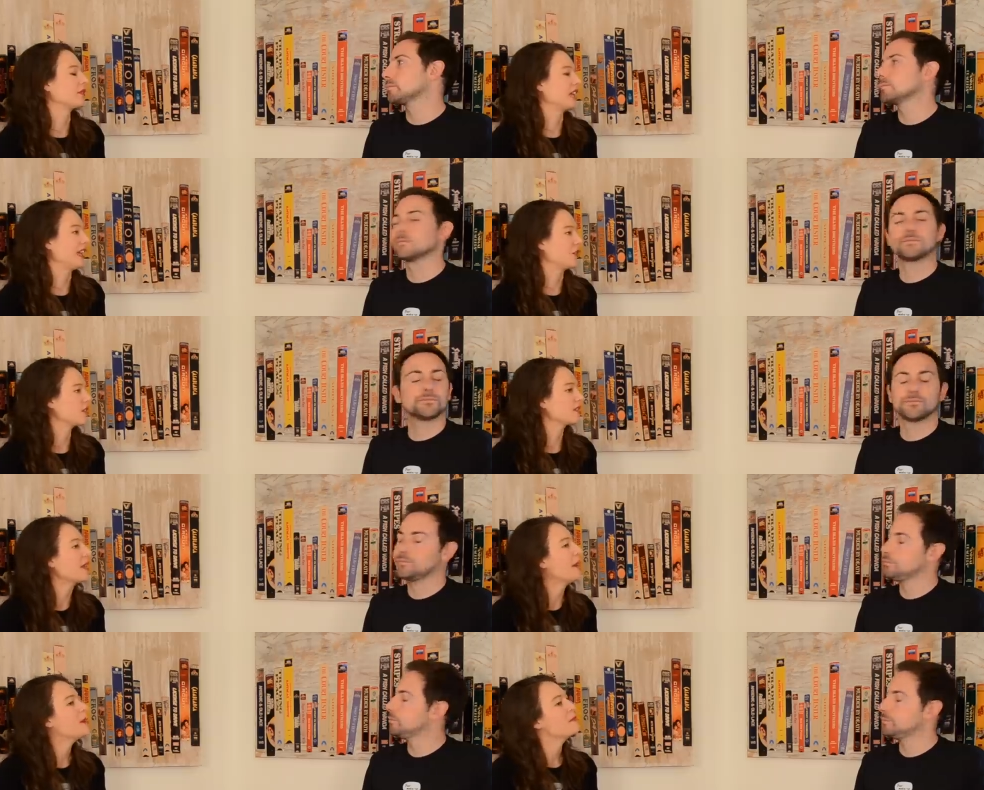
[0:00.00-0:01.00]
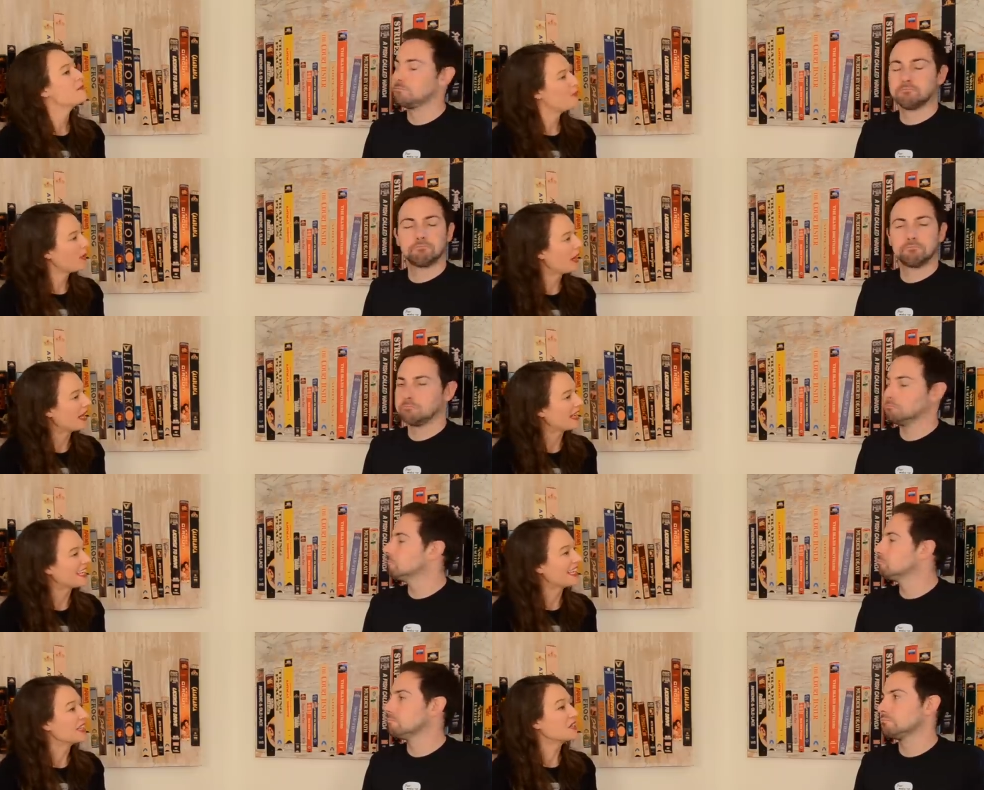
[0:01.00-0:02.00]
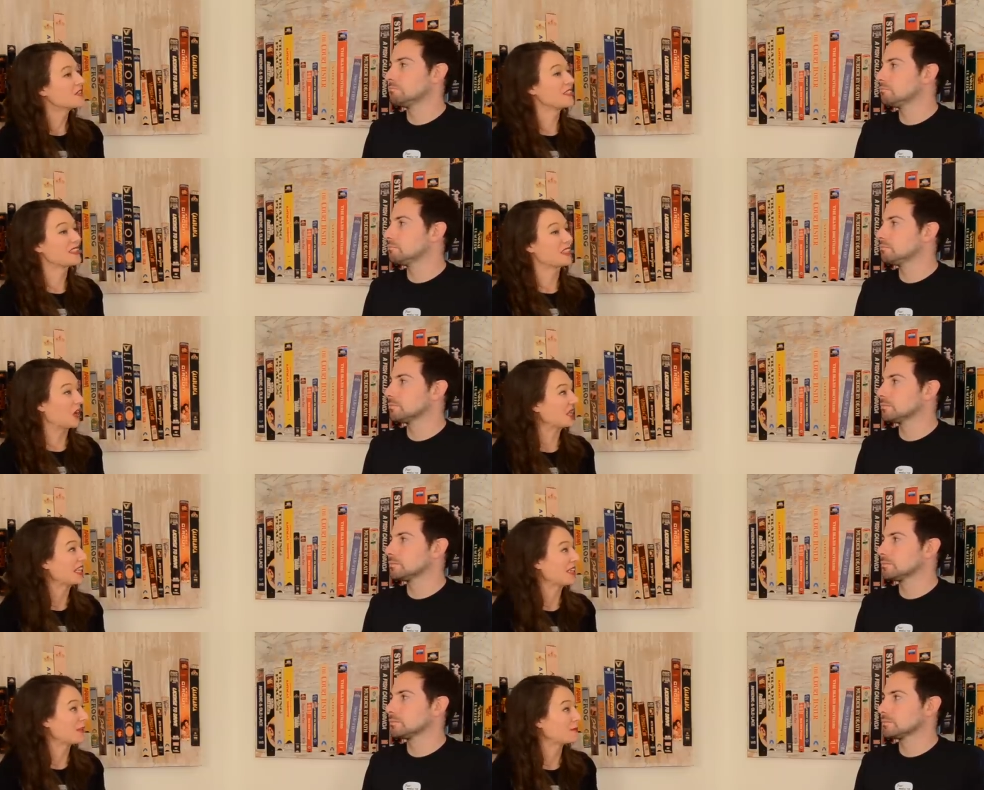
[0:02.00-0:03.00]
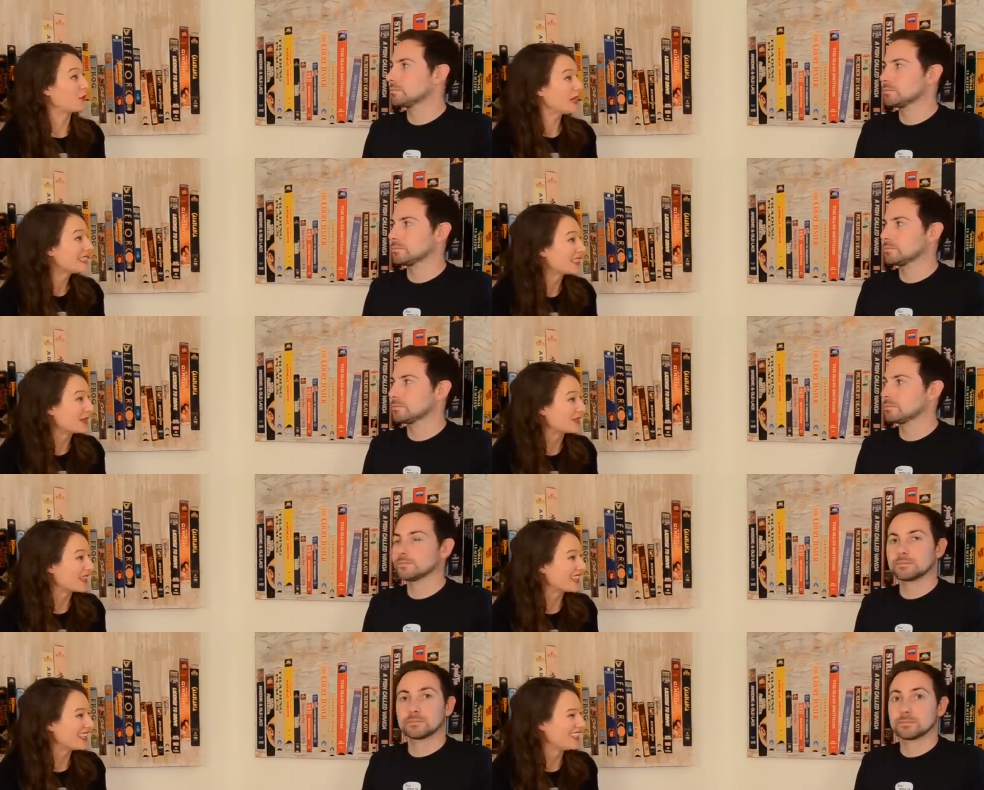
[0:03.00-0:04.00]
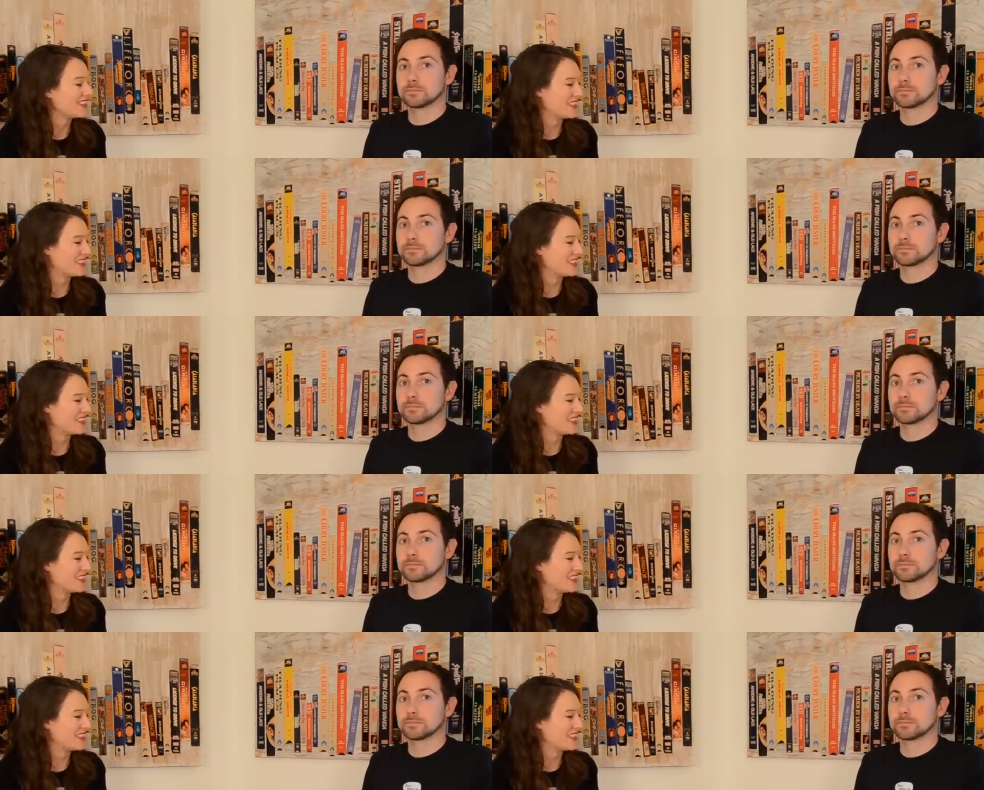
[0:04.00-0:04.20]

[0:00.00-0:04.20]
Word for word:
Speaker 1: for the ages, but she's talking in her voiceover and